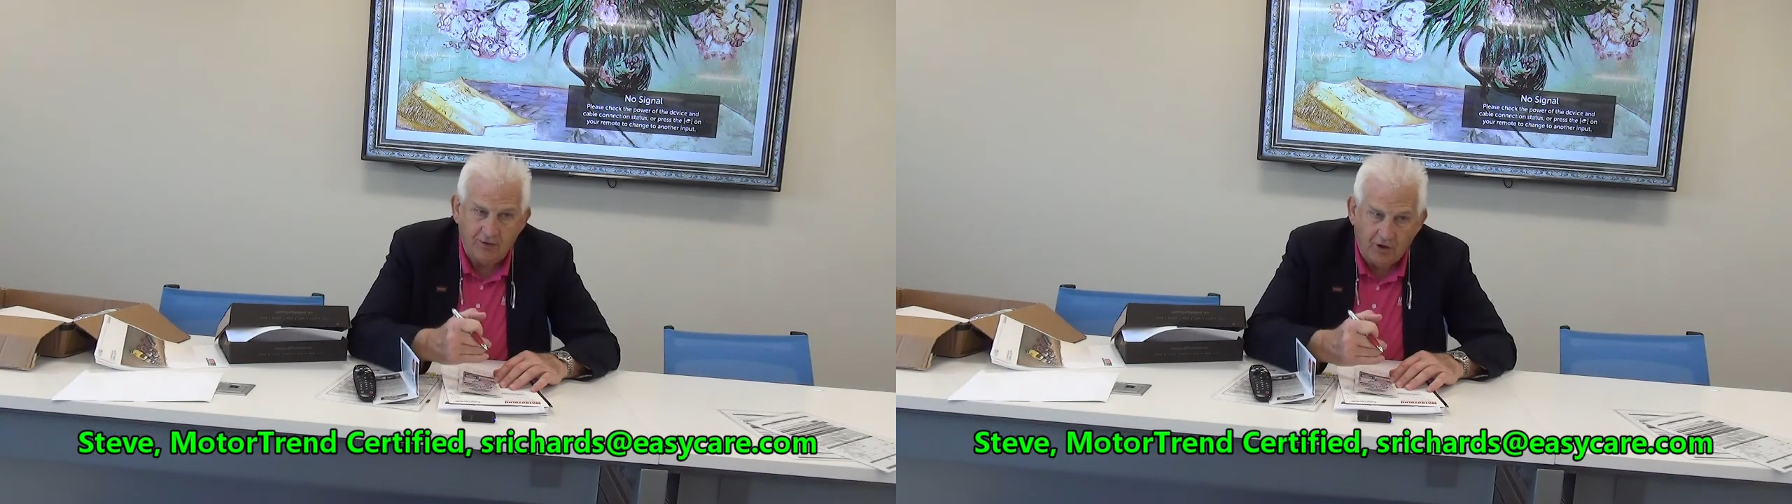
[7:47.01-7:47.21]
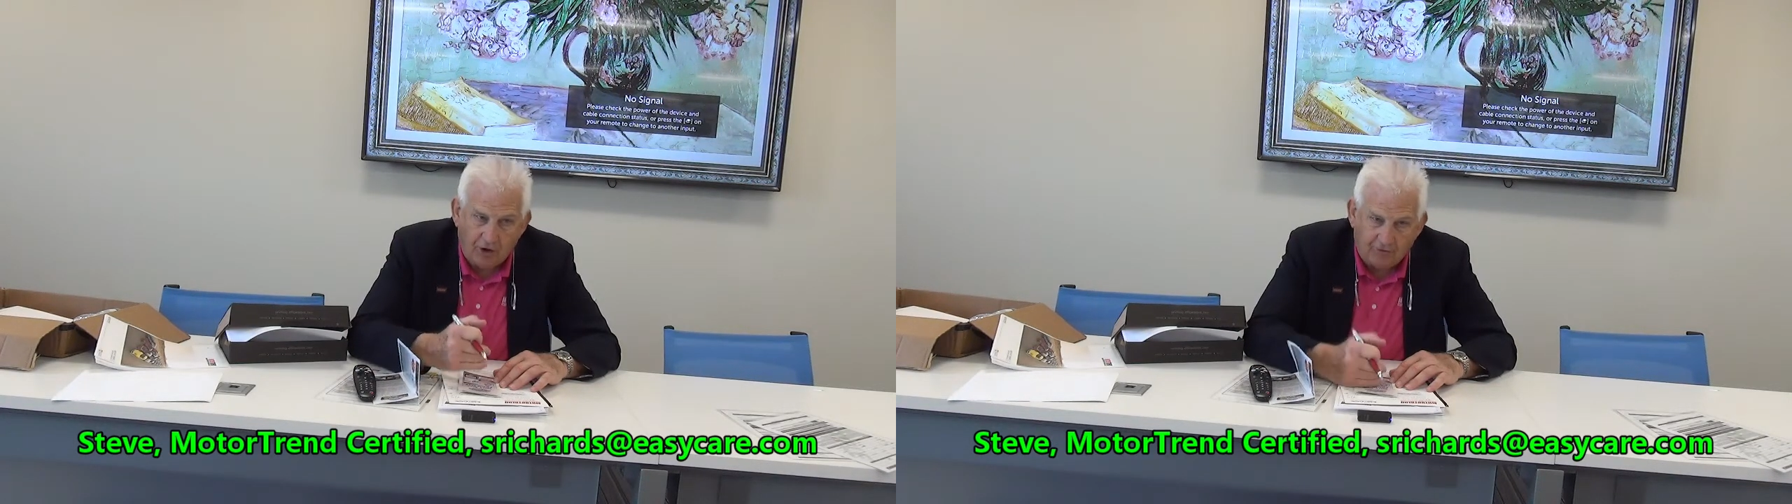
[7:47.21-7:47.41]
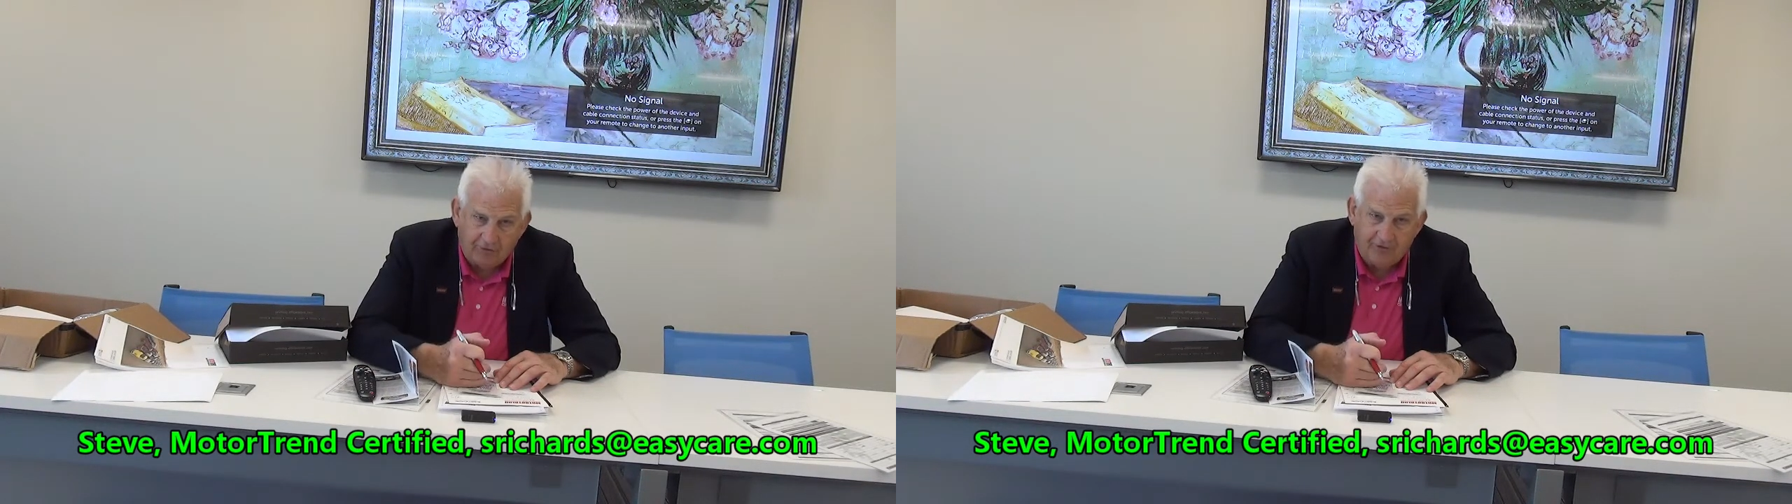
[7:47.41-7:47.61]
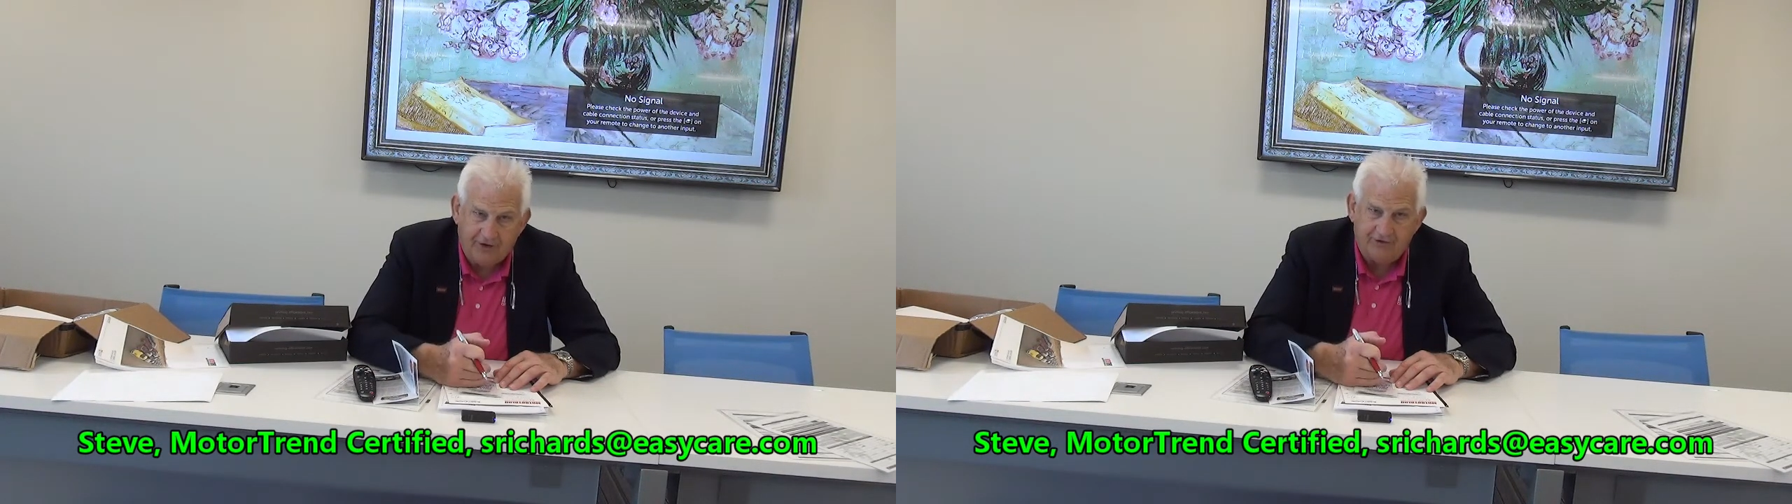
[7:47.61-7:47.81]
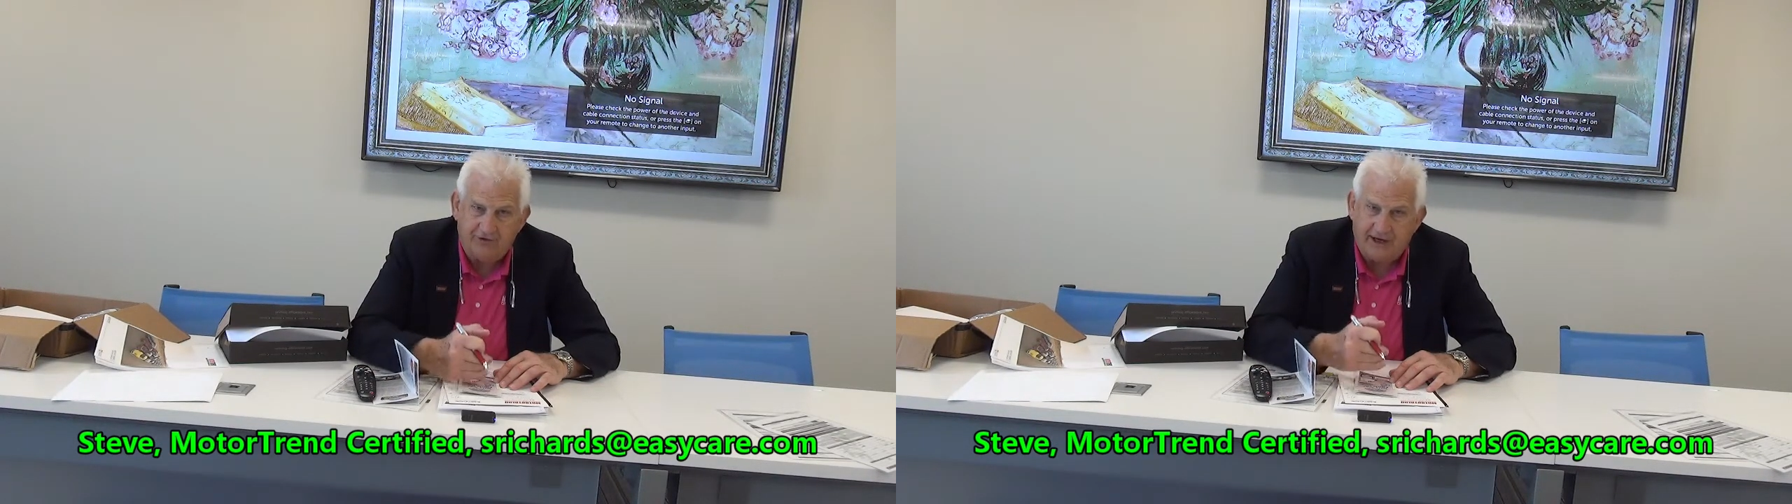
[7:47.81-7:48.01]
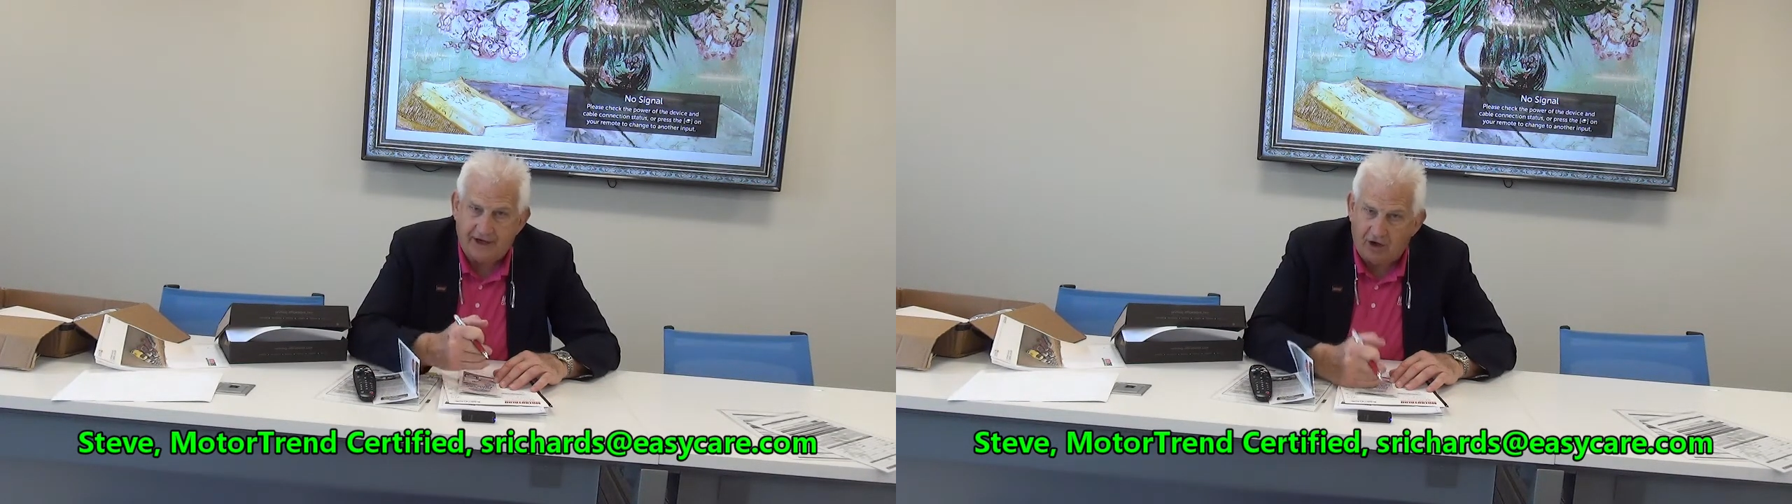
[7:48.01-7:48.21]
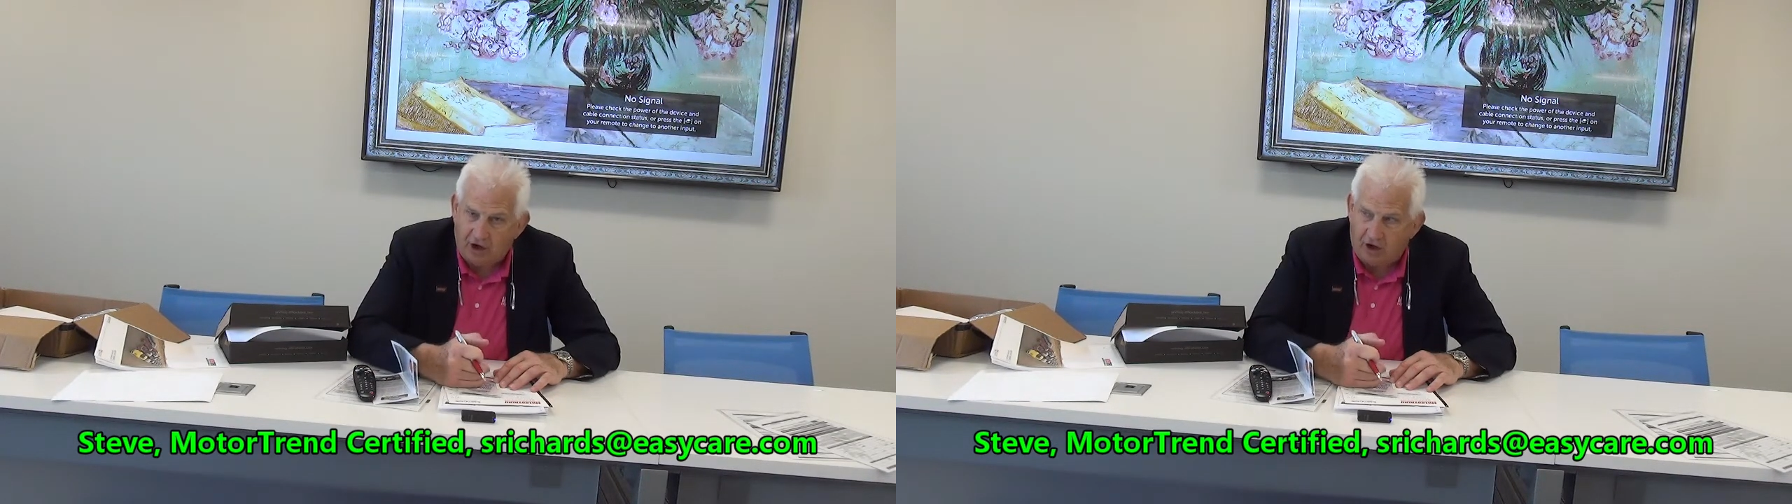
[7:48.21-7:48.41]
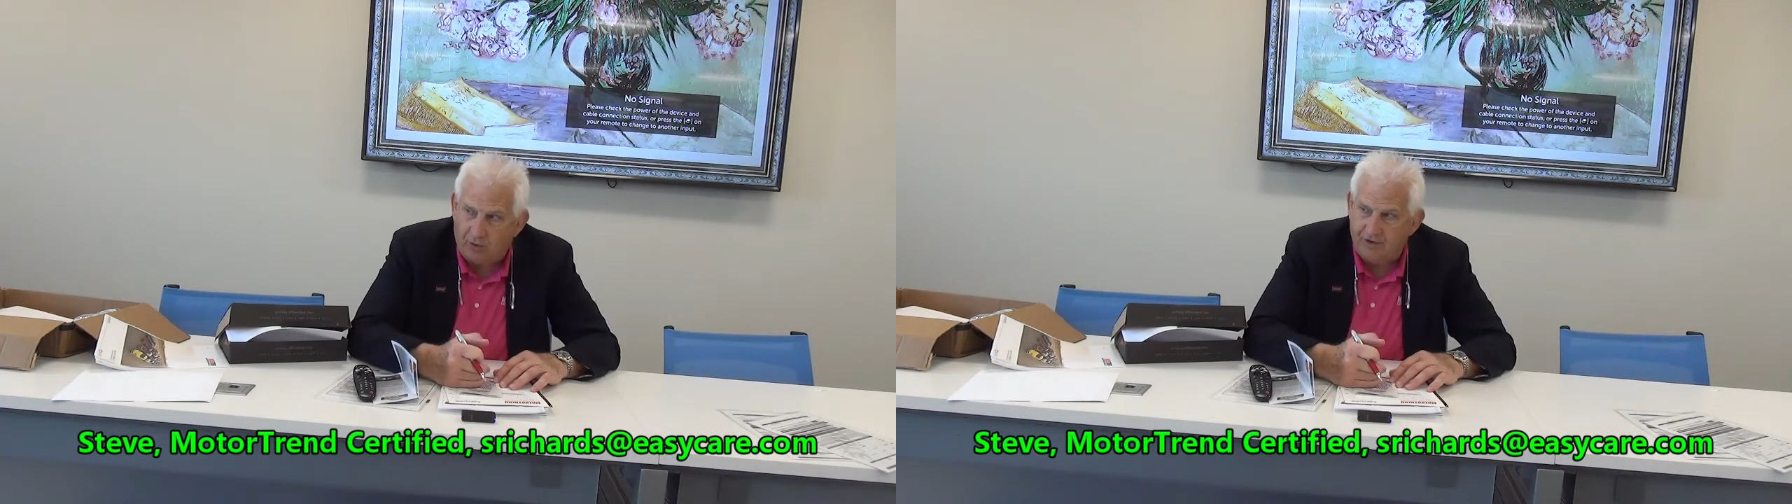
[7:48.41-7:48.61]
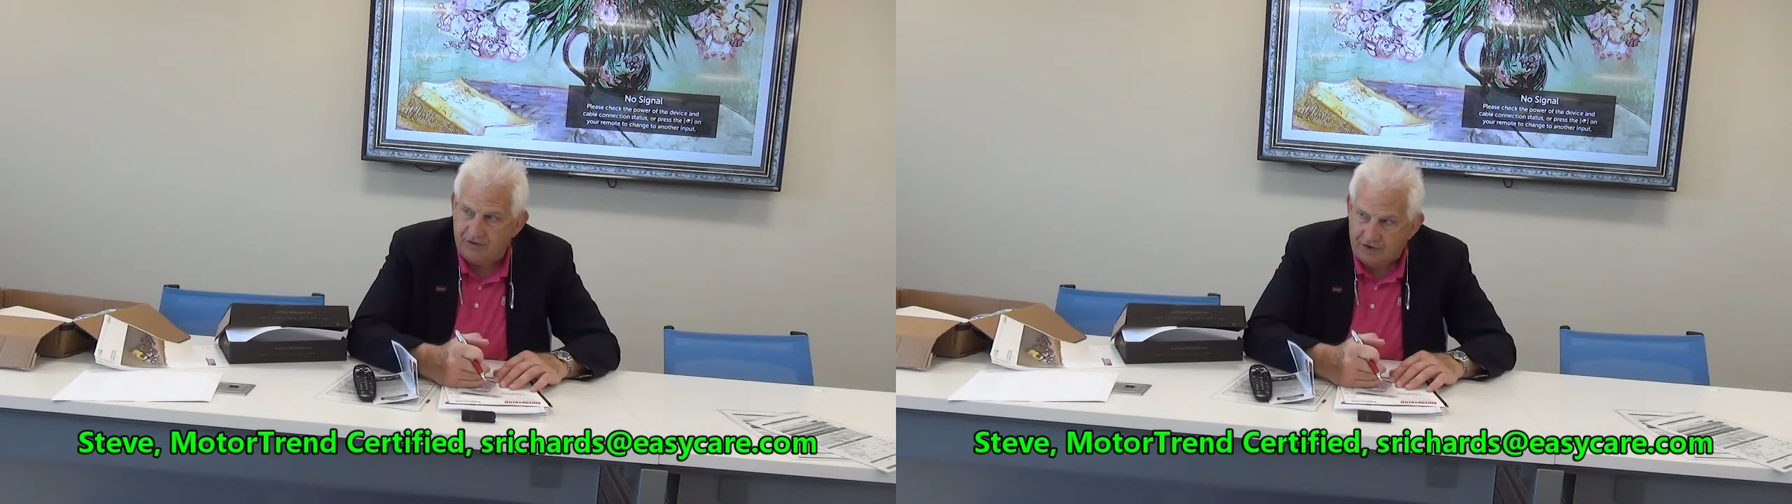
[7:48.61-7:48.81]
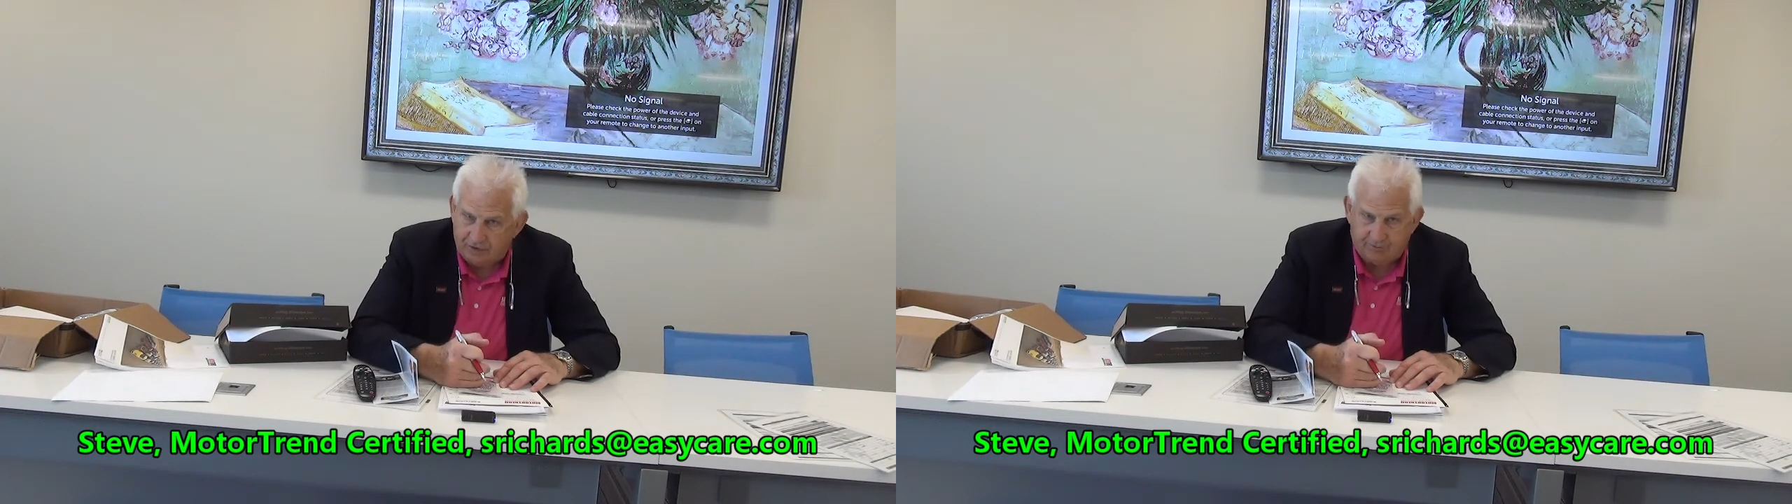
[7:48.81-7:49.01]
over this at all with
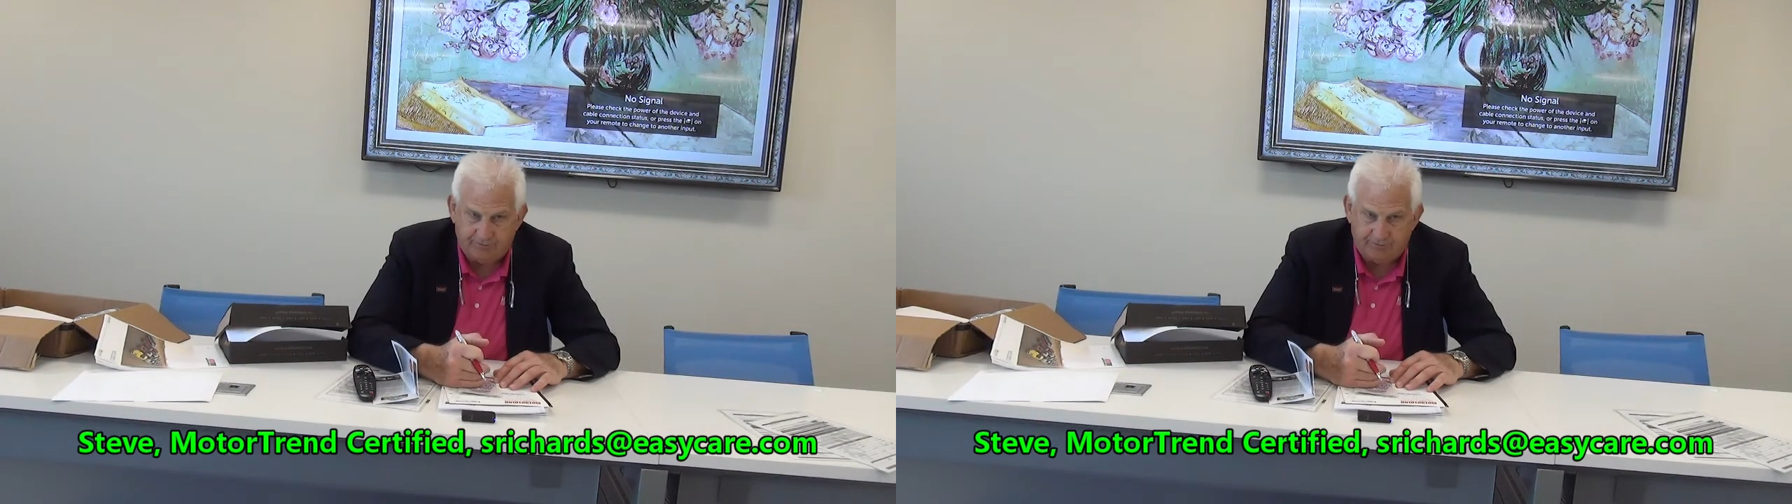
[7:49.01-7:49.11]
you?